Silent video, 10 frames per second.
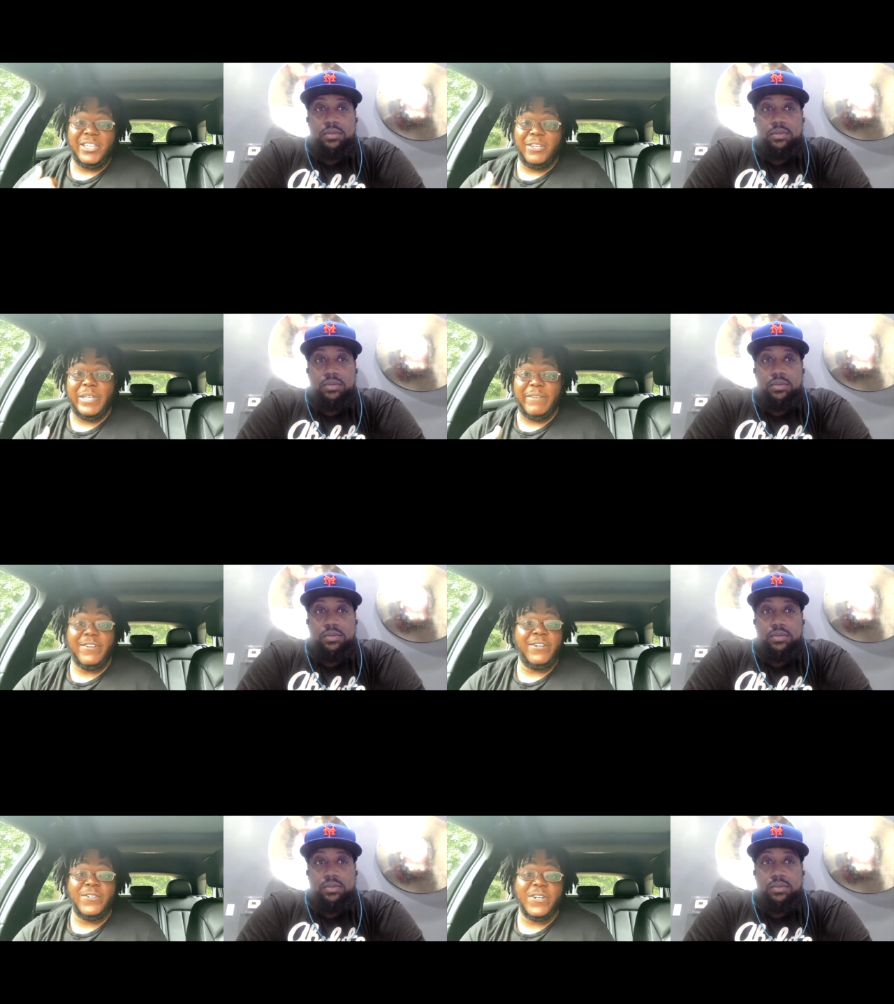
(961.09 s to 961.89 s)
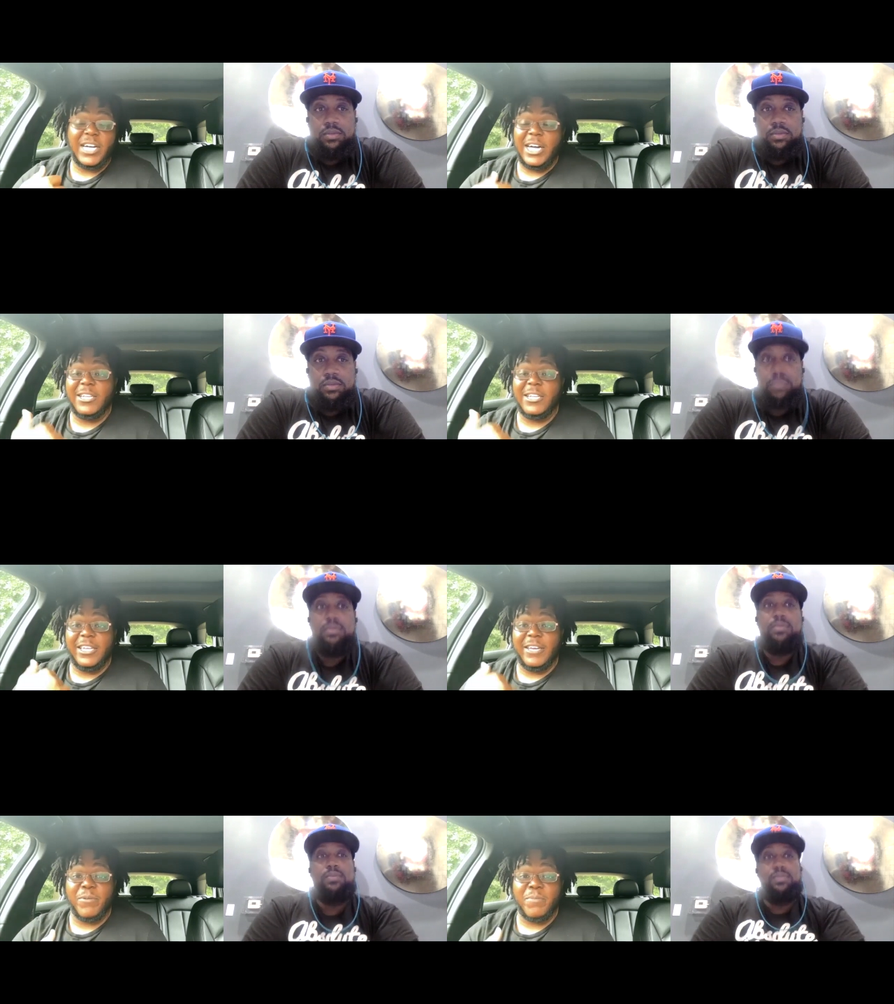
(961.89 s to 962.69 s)
Speaker 1: up that phone,
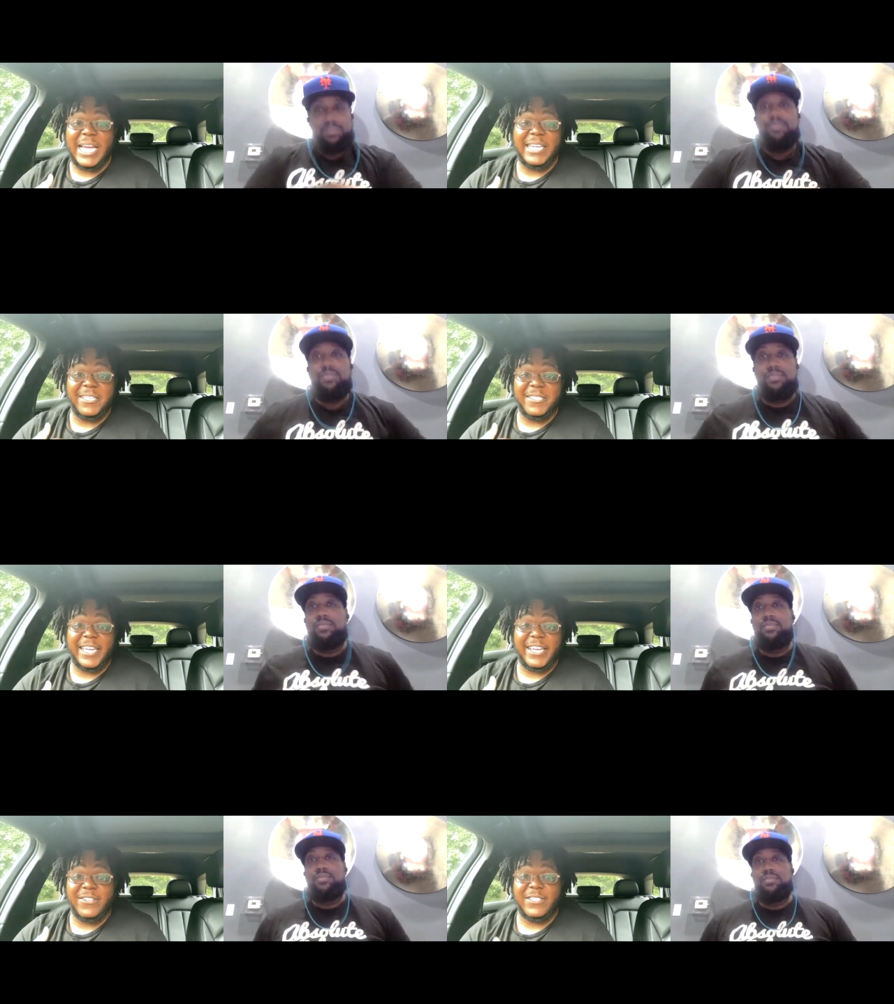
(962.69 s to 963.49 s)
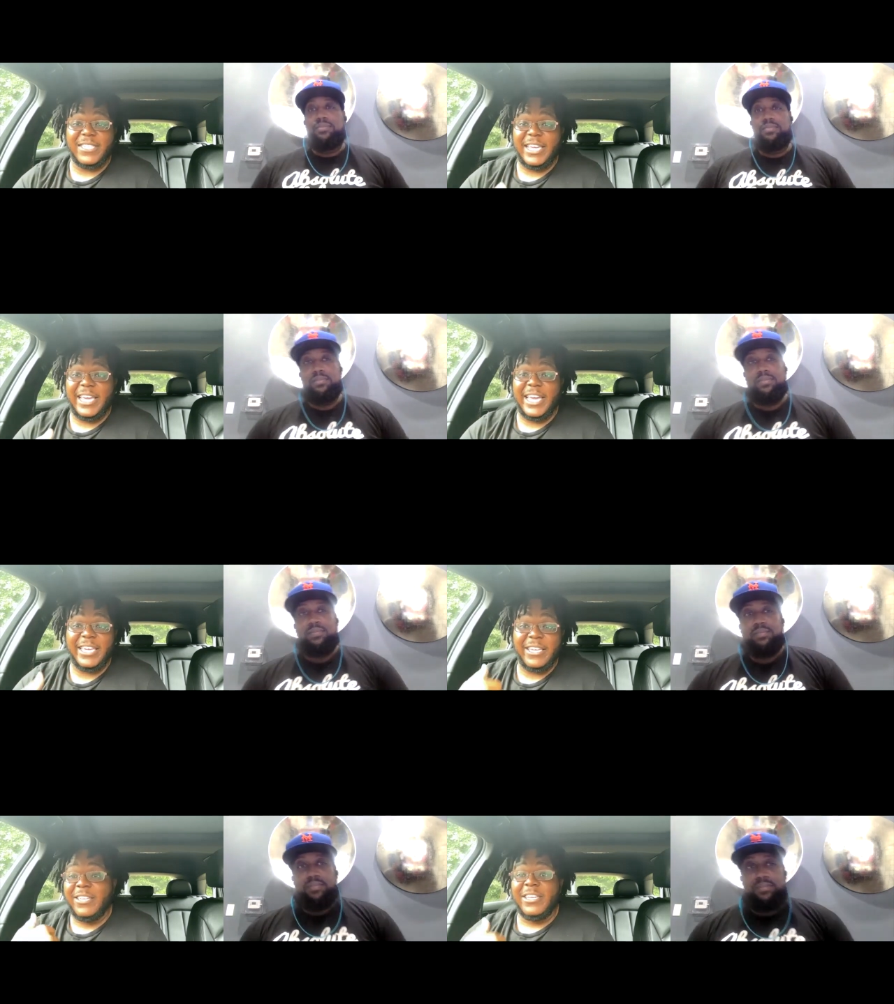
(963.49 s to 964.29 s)
calling everybody in town and saying,
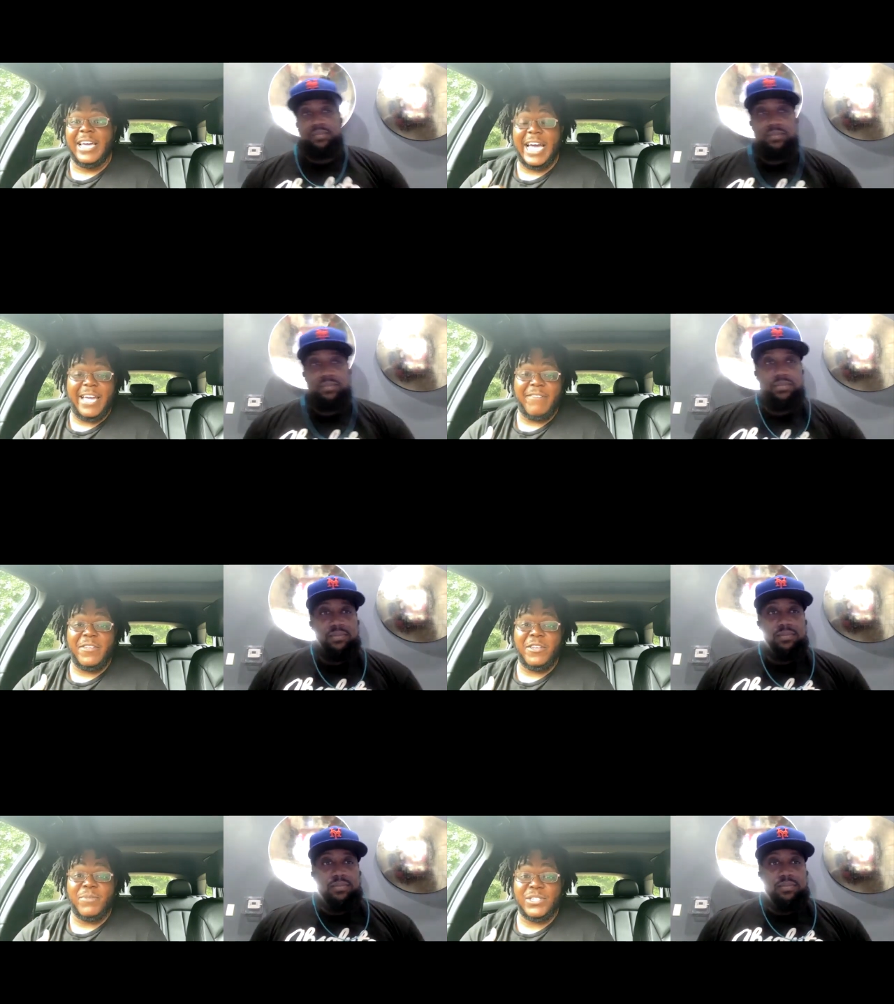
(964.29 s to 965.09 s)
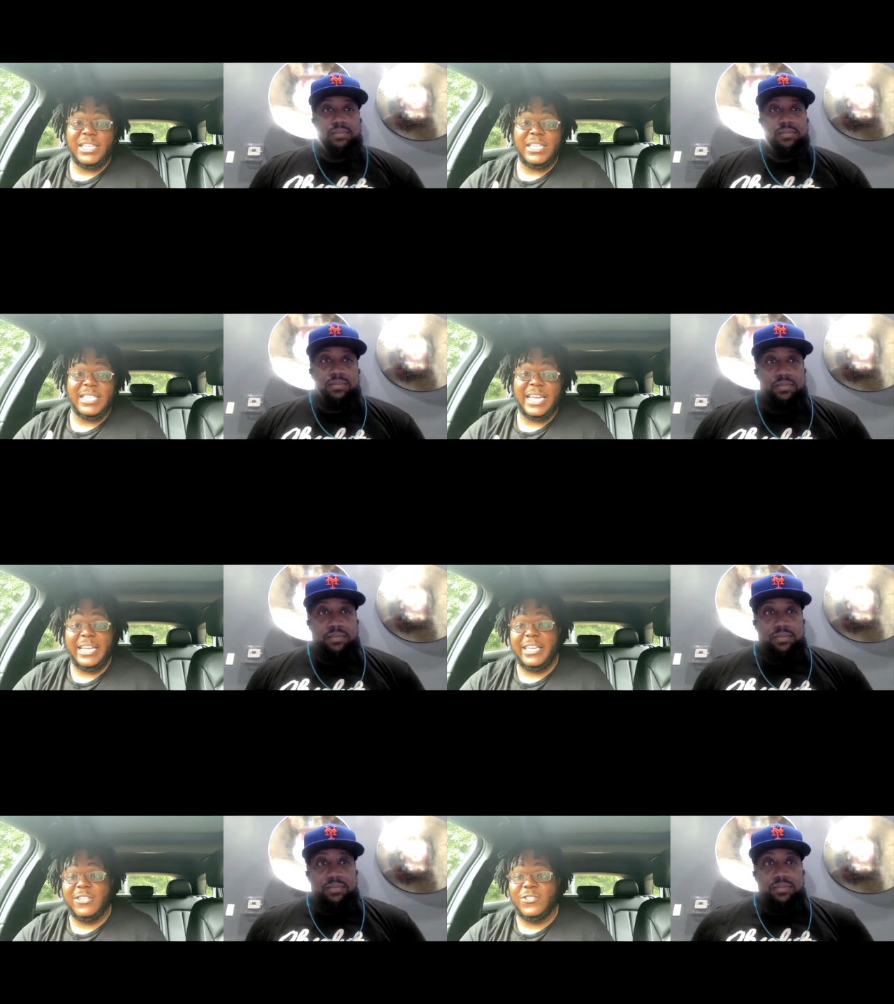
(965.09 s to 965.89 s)
hey, I have vending machines I
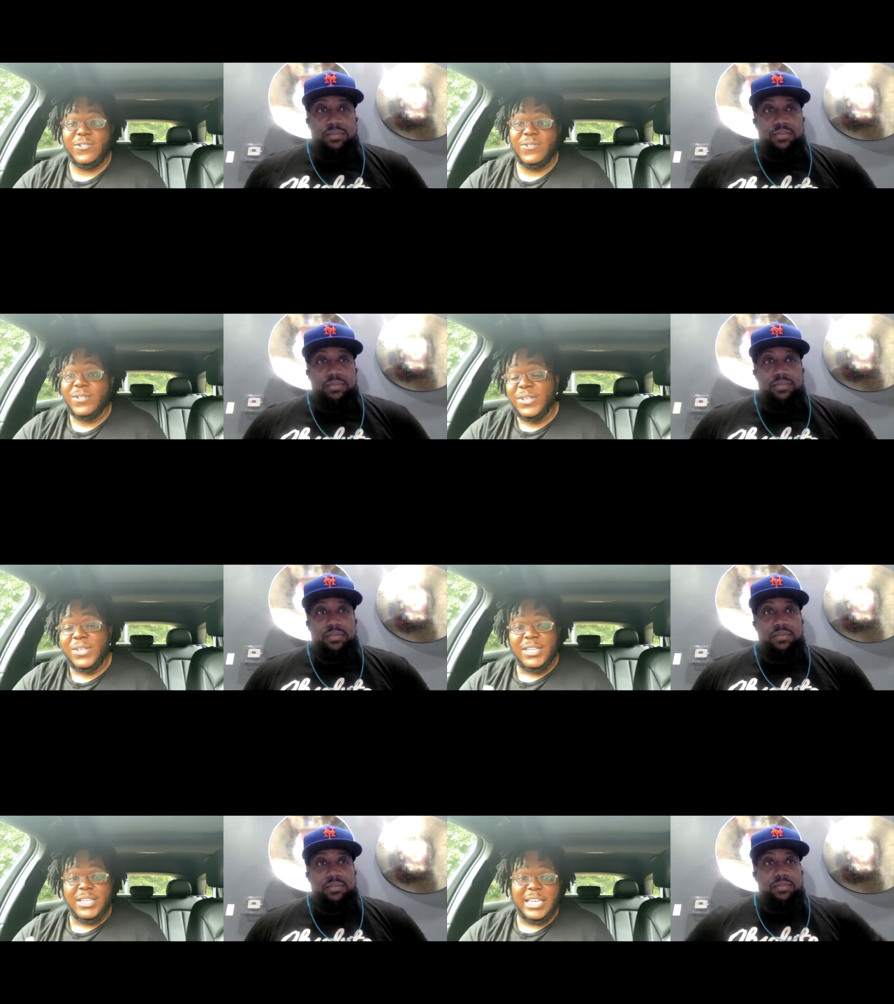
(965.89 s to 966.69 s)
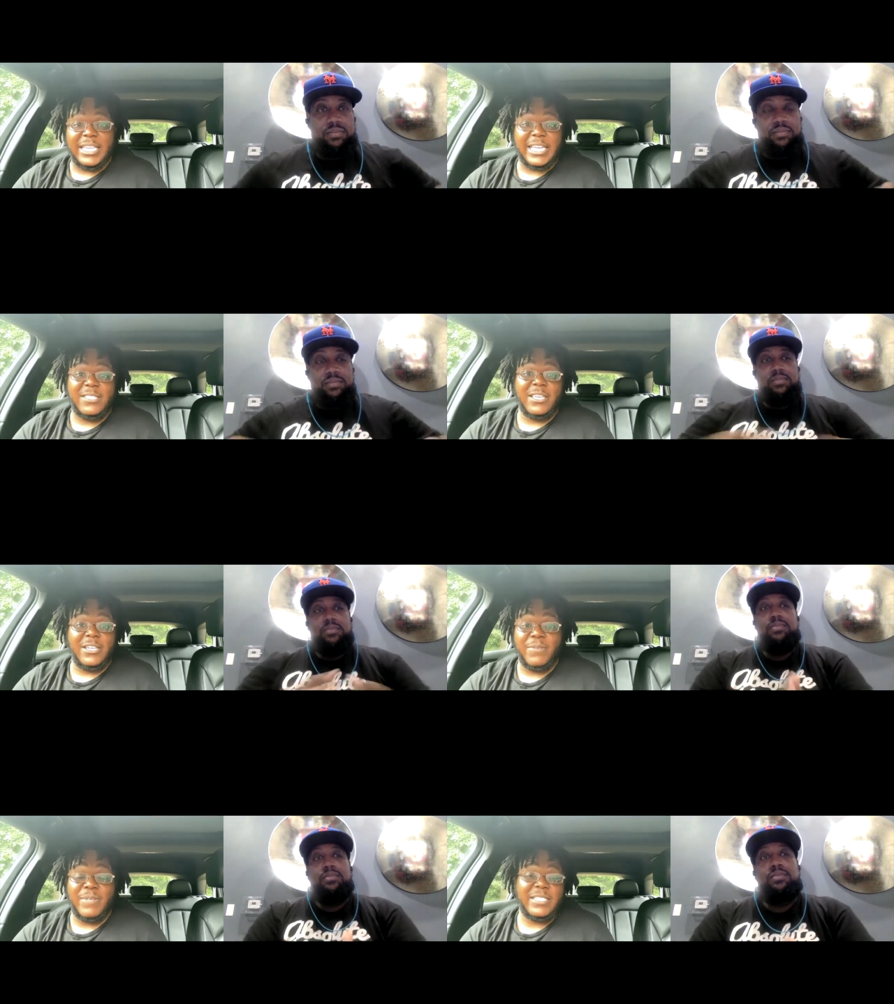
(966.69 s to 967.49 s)
can get you get that set up.